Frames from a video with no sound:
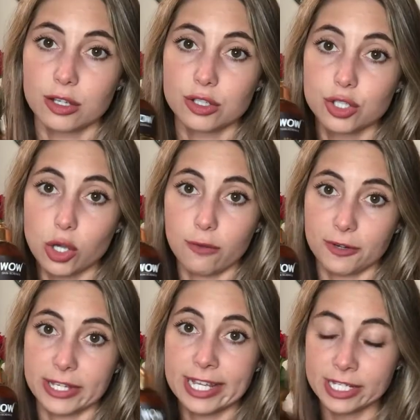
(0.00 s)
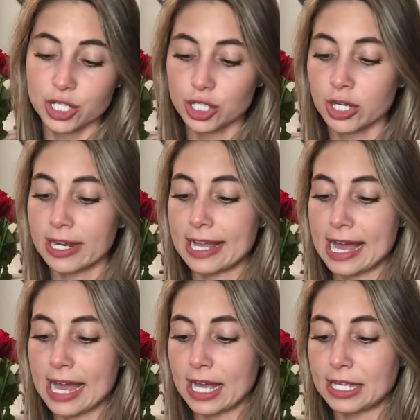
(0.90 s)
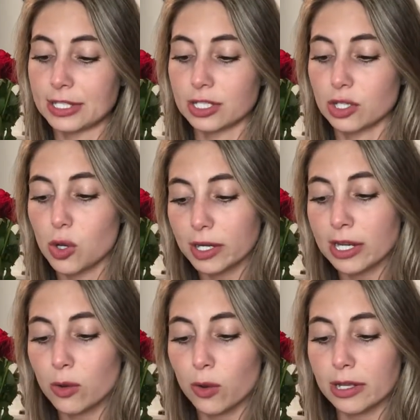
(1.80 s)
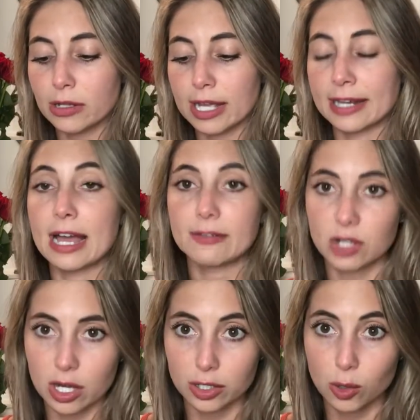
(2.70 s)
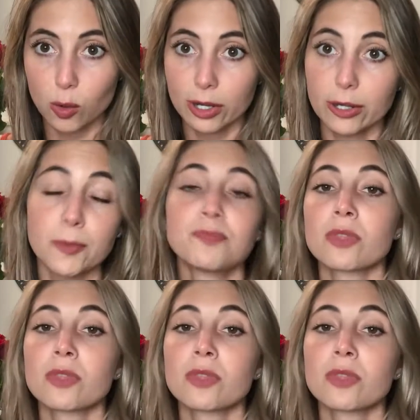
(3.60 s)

So for the conditioner, it has coconut oil and avocado oil.